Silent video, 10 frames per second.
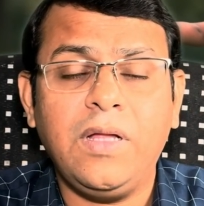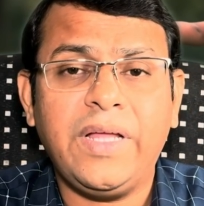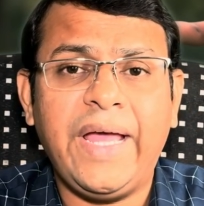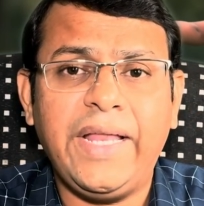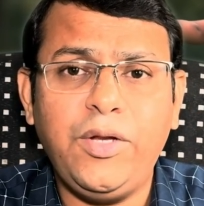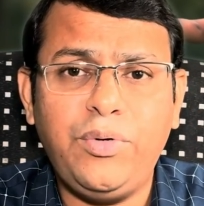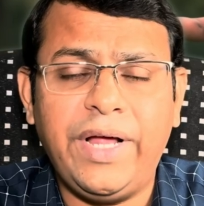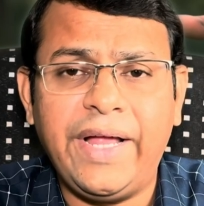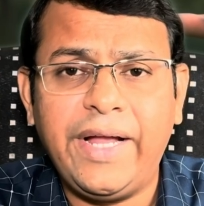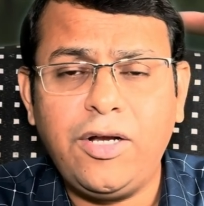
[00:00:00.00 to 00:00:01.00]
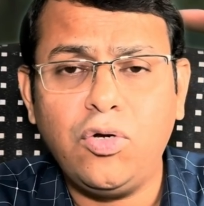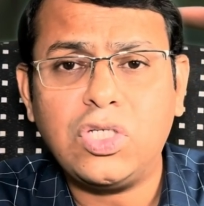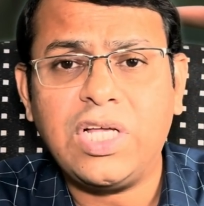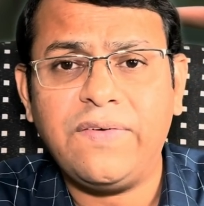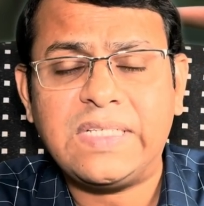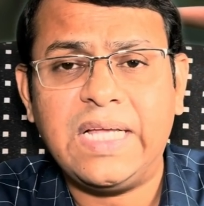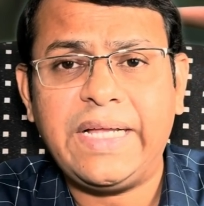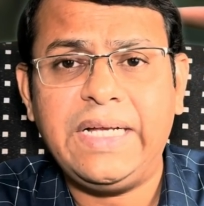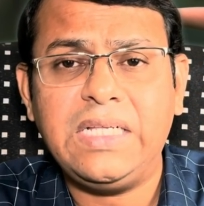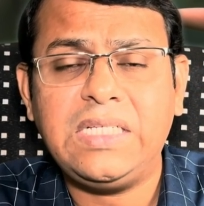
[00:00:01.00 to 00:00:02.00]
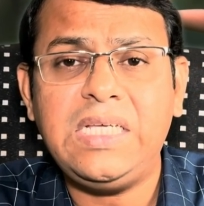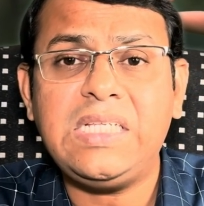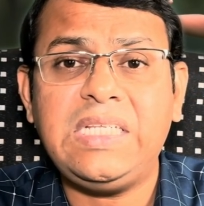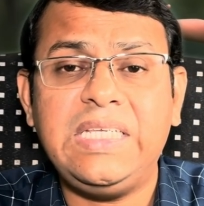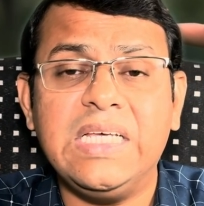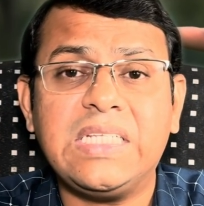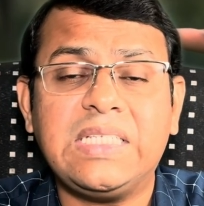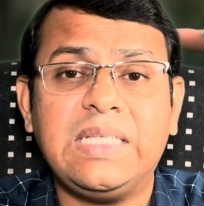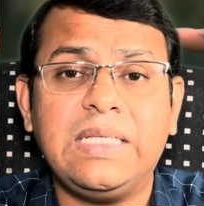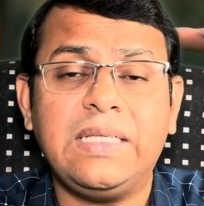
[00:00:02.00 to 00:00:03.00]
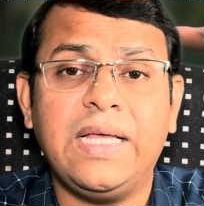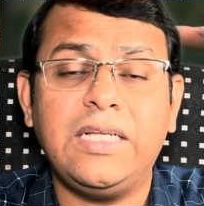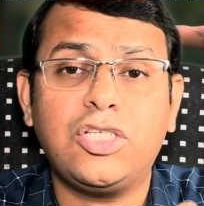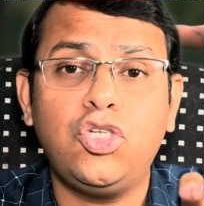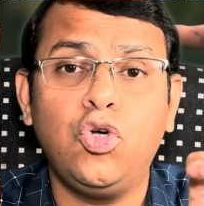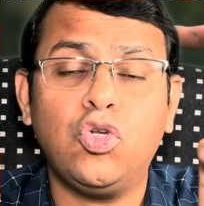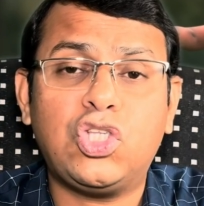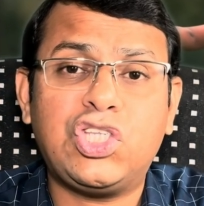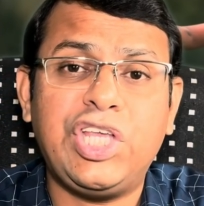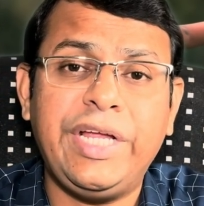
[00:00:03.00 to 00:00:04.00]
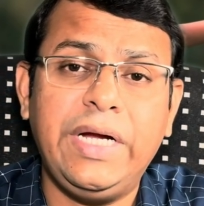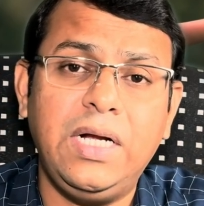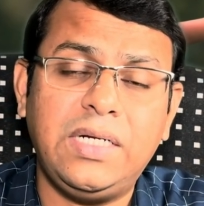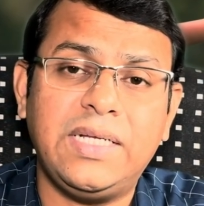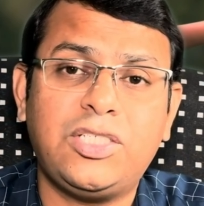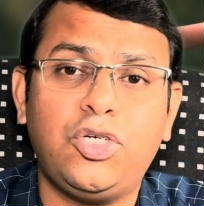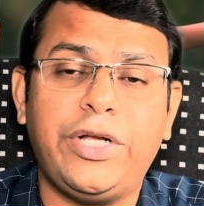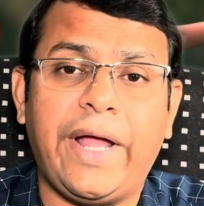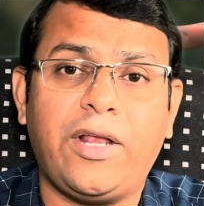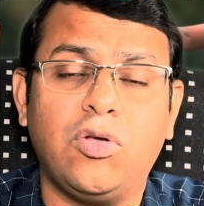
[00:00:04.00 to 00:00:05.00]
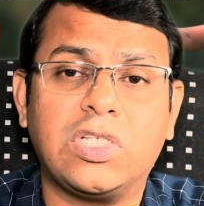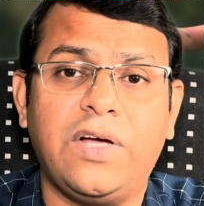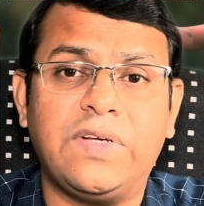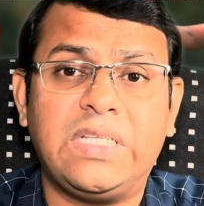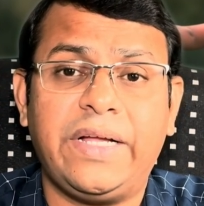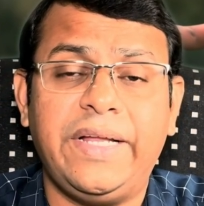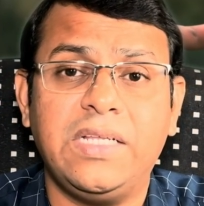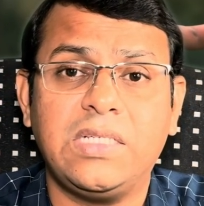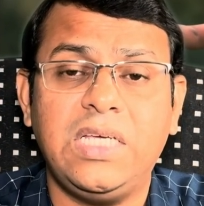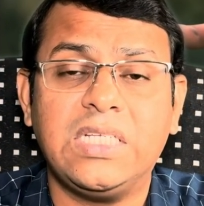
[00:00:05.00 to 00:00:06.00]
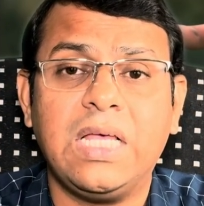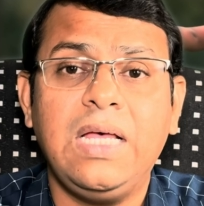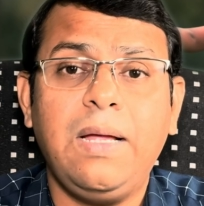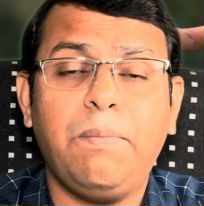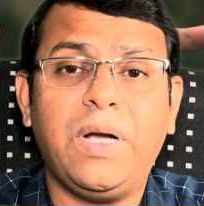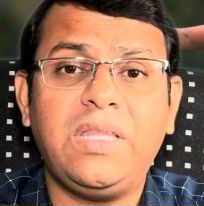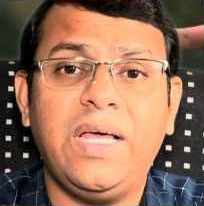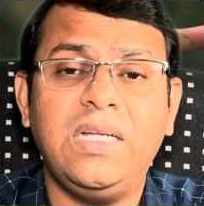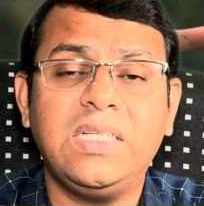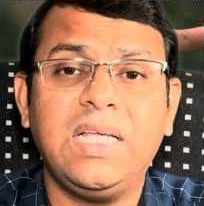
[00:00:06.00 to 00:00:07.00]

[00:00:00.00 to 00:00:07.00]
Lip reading: Can you diagnose Kawasaki disease? Yes, there is no single test to diagnose Kawasaki disease, but there is